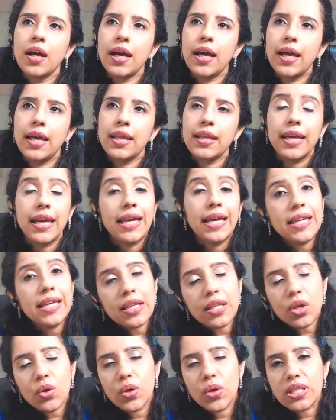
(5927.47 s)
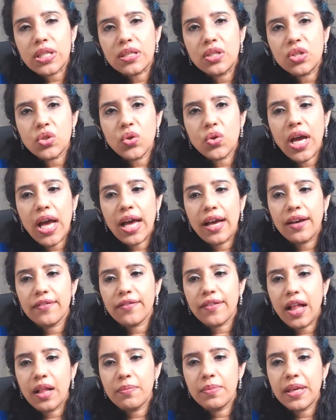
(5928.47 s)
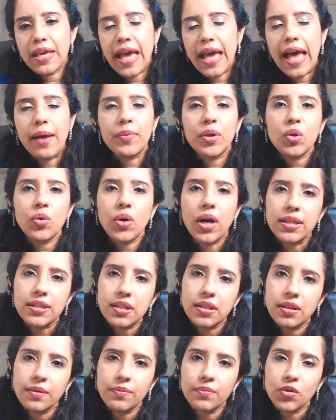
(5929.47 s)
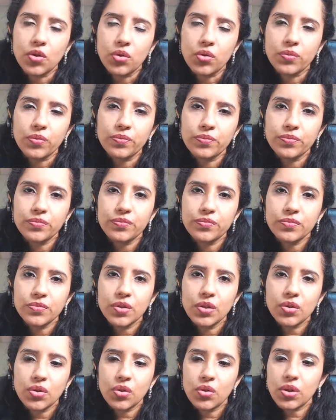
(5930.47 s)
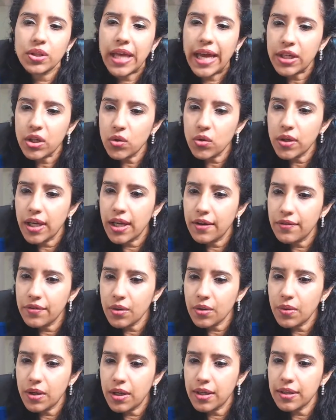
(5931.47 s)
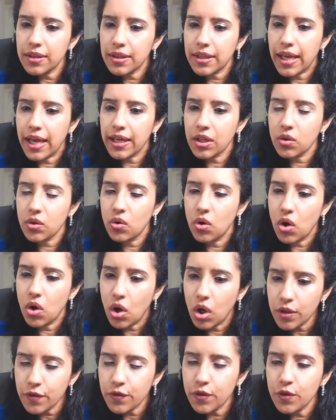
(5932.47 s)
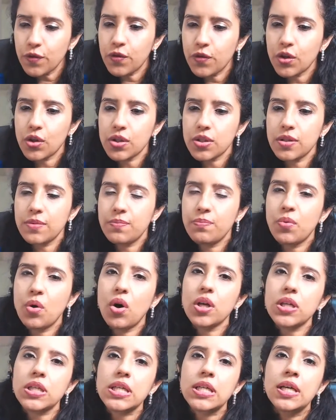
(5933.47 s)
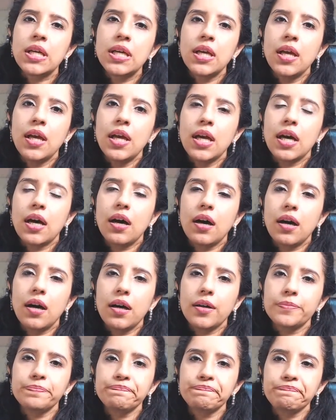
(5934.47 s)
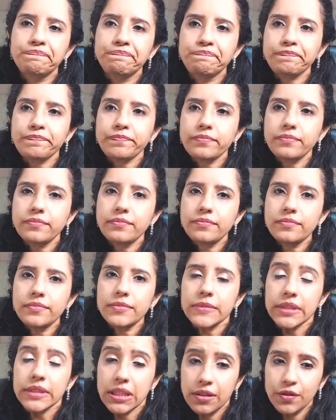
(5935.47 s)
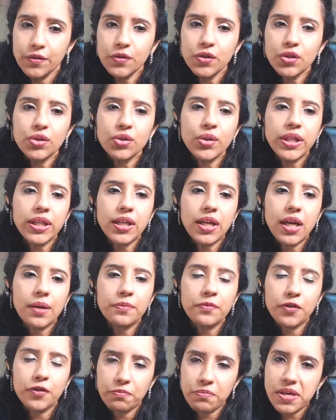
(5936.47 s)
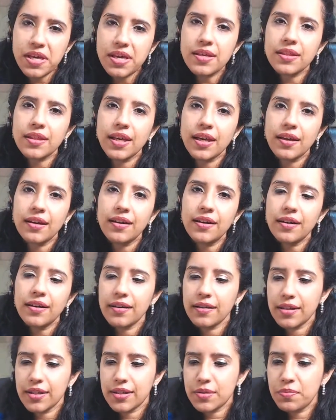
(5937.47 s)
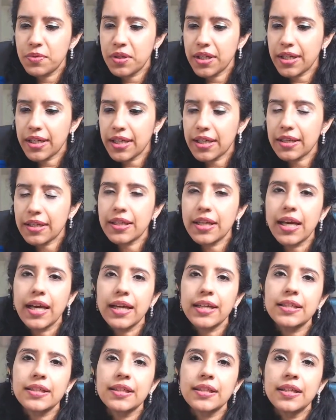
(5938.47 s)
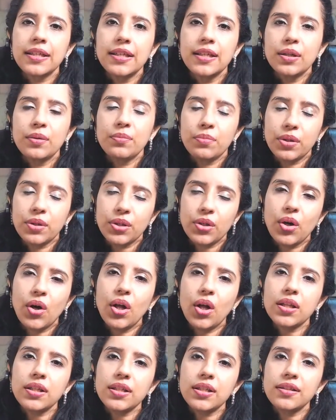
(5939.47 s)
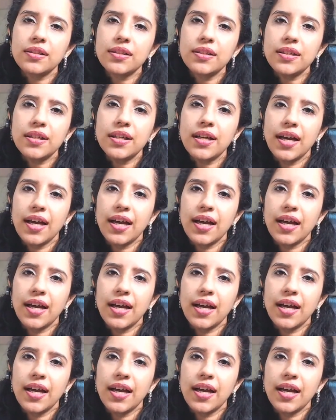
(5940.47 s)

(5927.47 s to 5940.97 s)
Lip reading: And any other questions you have, I'll be happy to answer them for you. So thank you, everyone. Thank you, all of you, for your support, um, for showing up, for being there. It's pretty late in the night, but you're all here